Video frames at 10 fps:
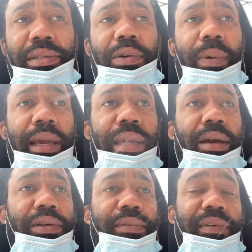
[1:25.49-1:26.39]
The way he
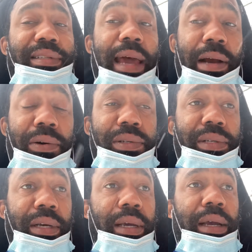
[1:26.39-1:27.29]
goes in for tackles
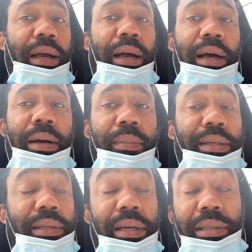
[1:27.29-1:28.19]
um,
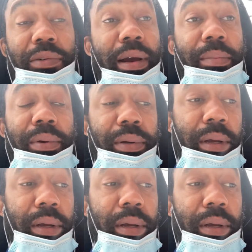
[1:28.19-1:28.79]
it's, it's, incredible.